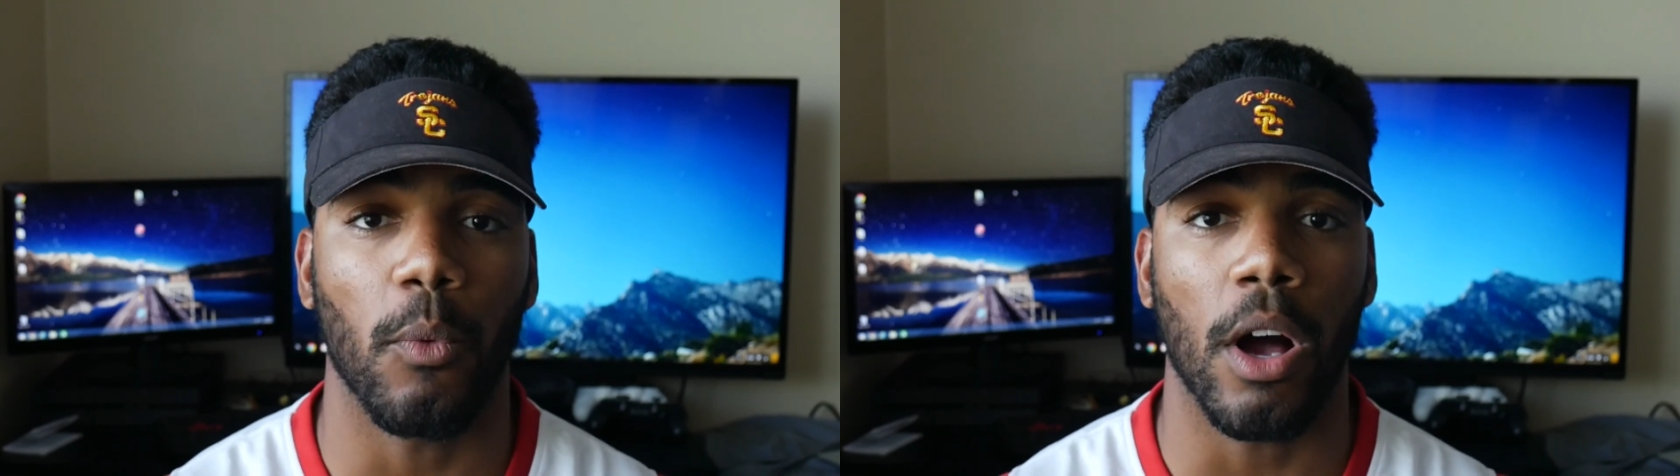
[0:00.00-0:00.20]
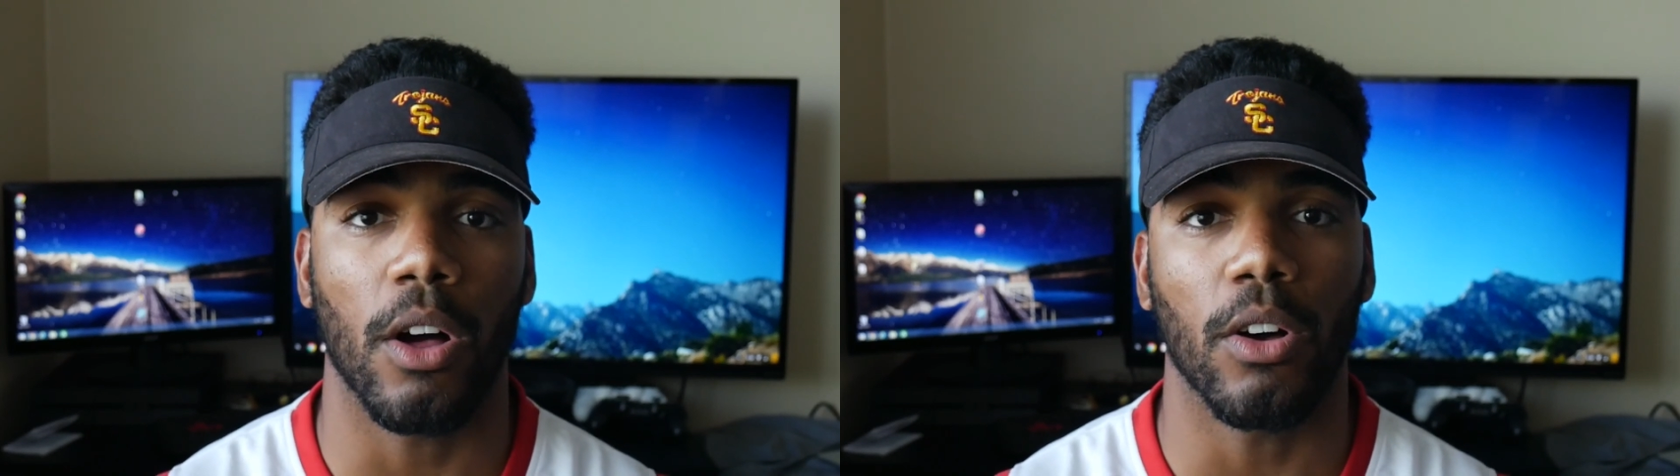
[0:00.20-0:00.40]

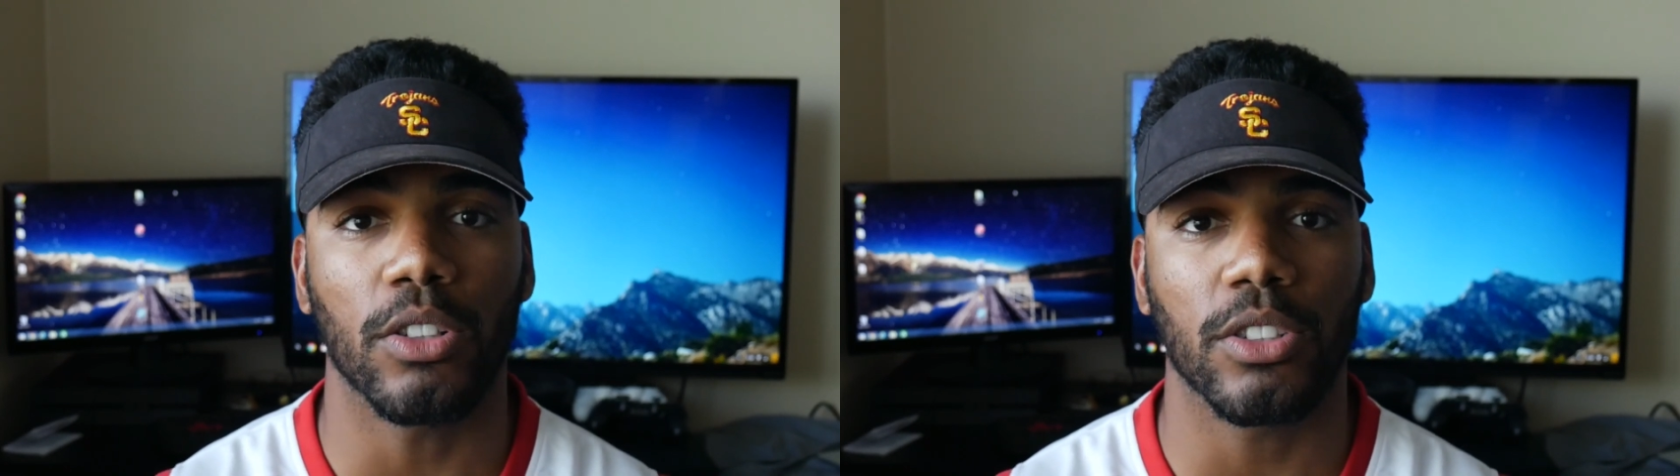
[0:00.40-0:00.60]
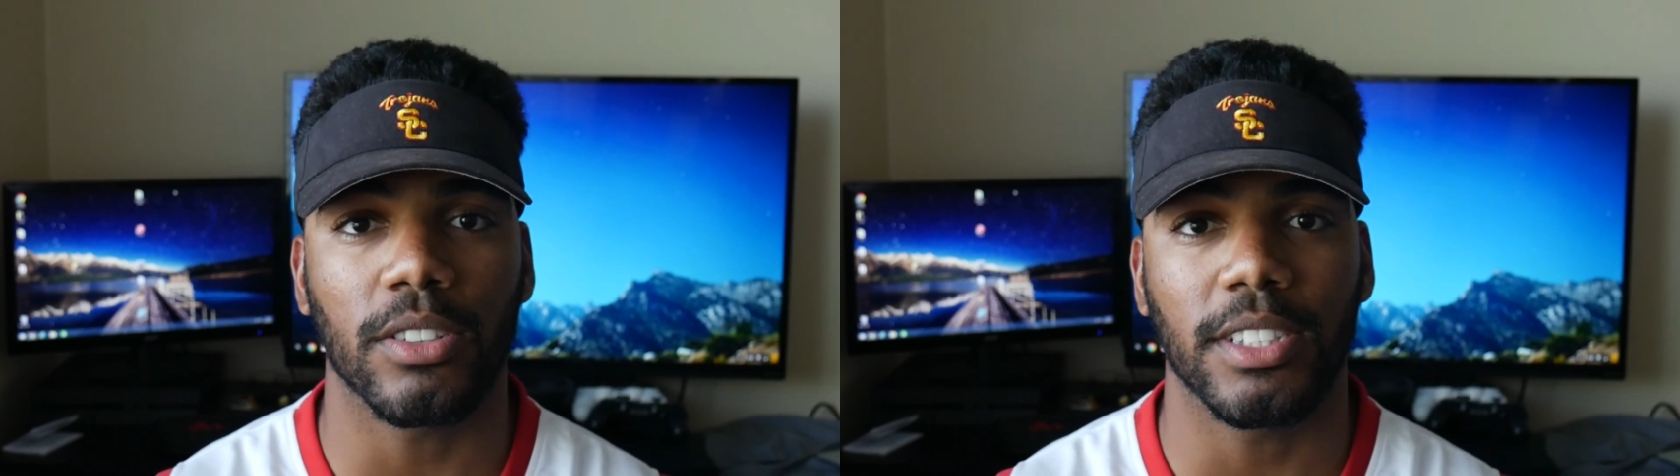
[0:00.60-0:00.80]
while
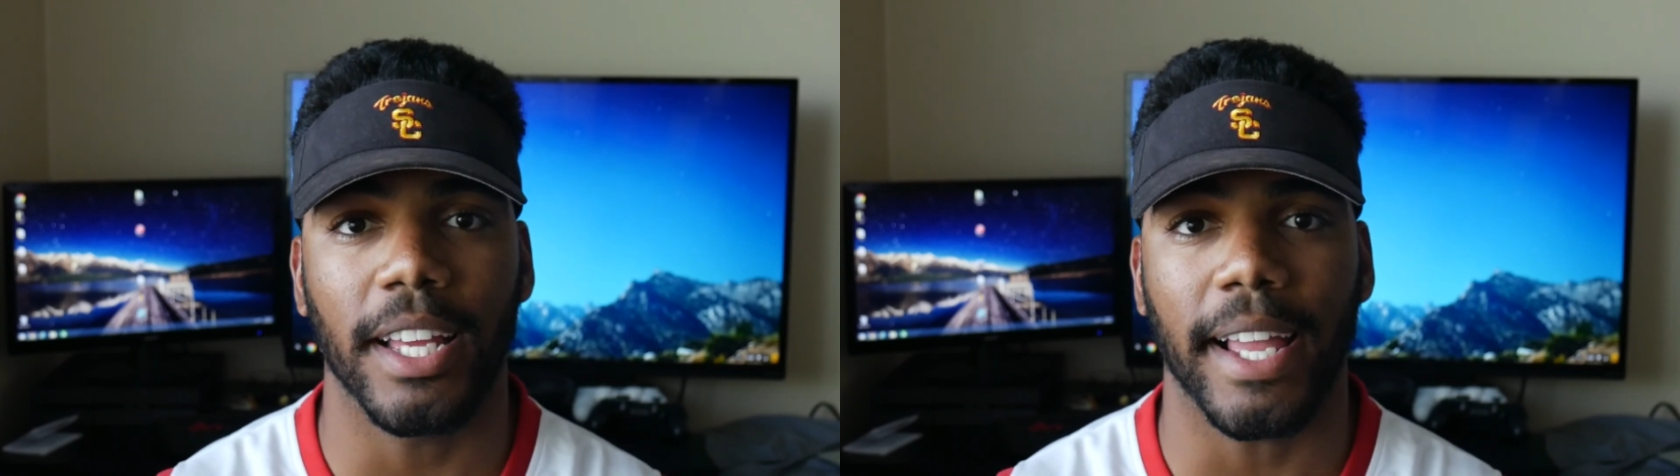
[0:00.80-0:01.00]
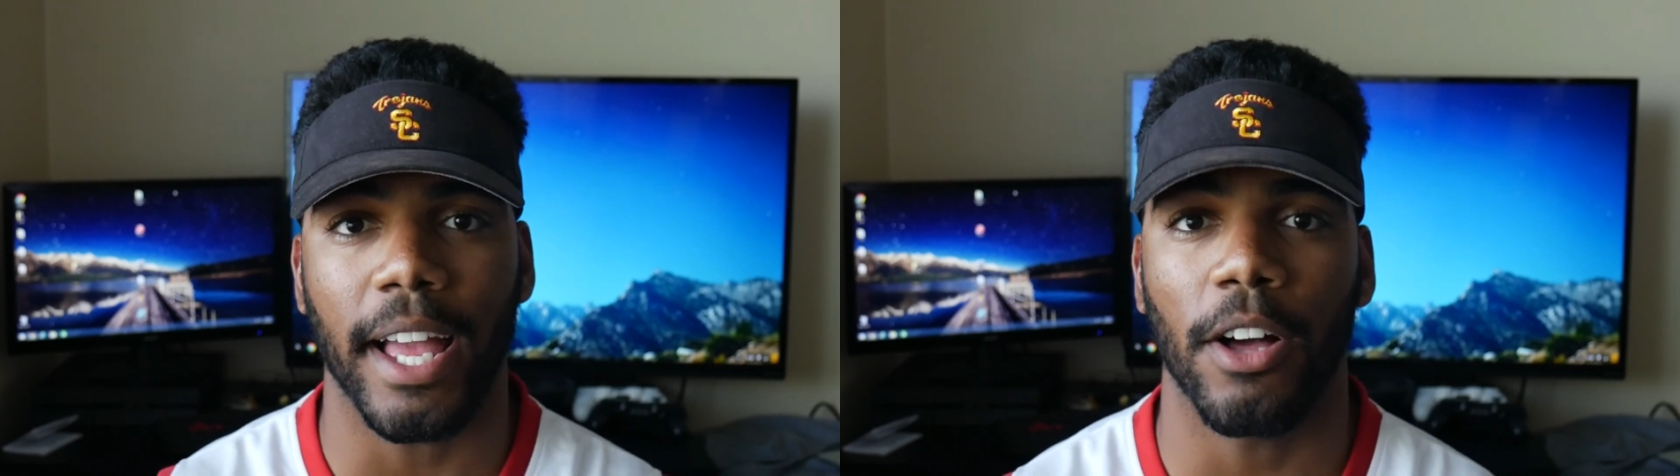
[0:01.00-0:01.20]
also
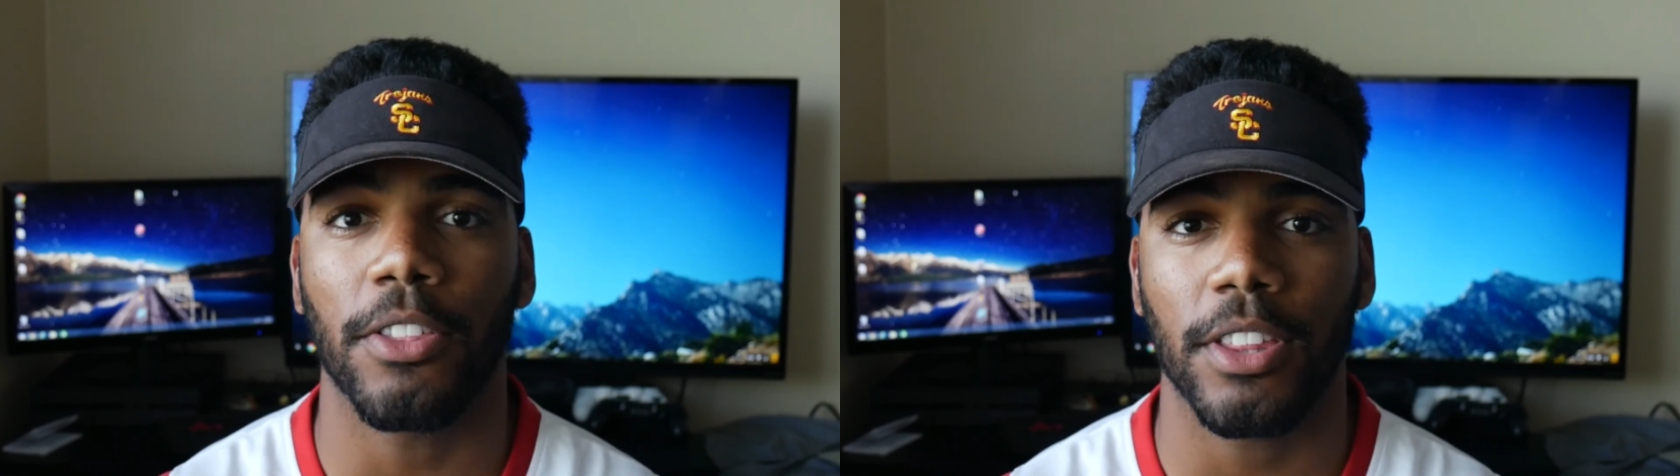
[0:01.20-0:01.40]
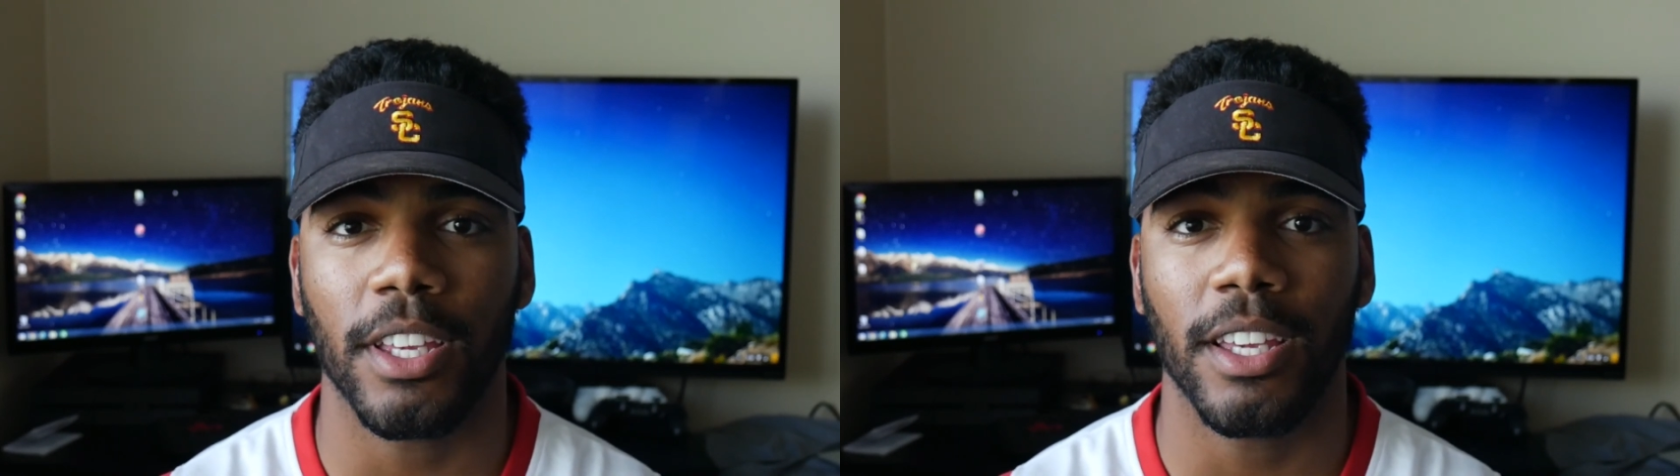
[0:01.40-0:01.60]
staying
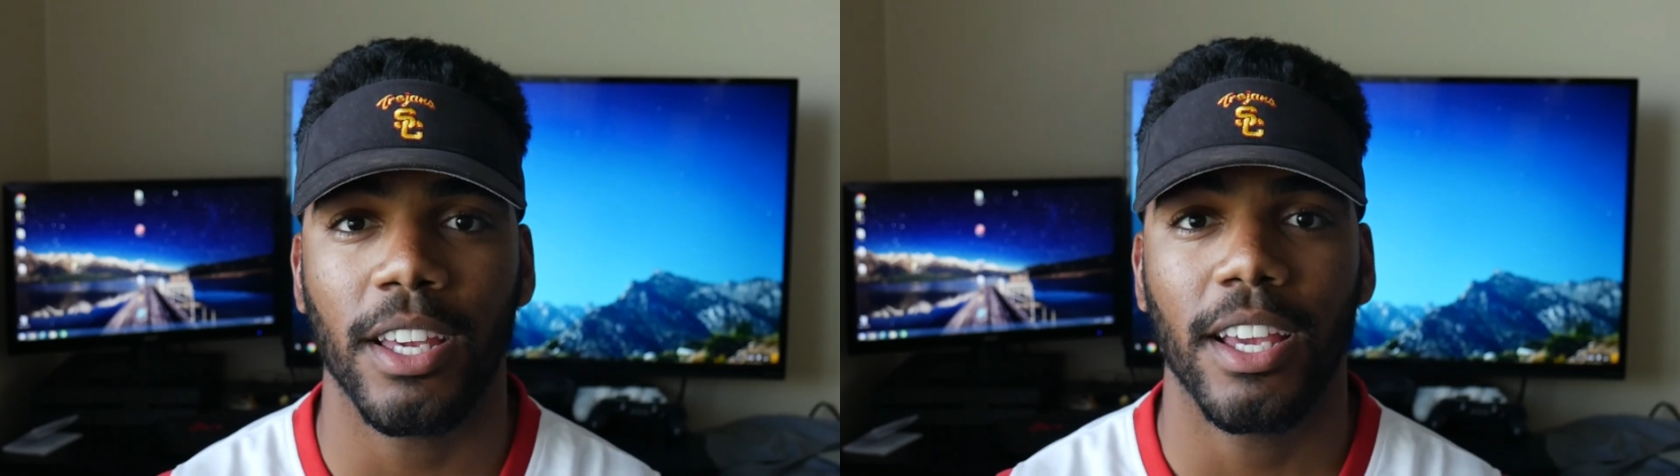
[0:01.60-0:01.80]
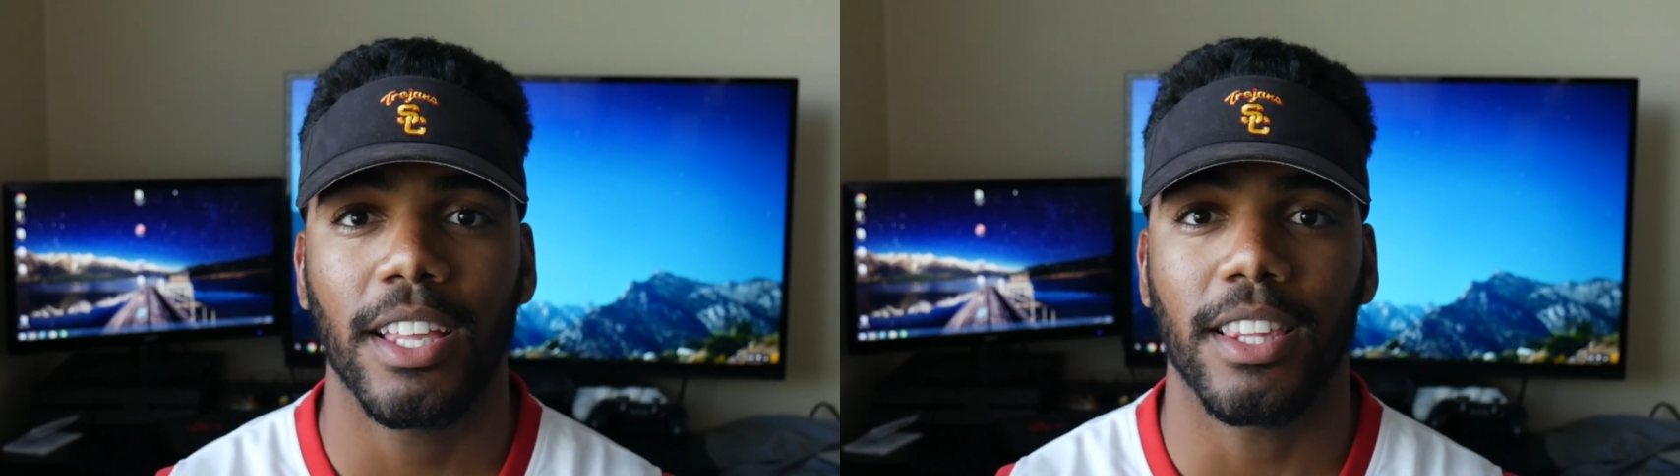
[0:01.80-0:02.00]
healthy,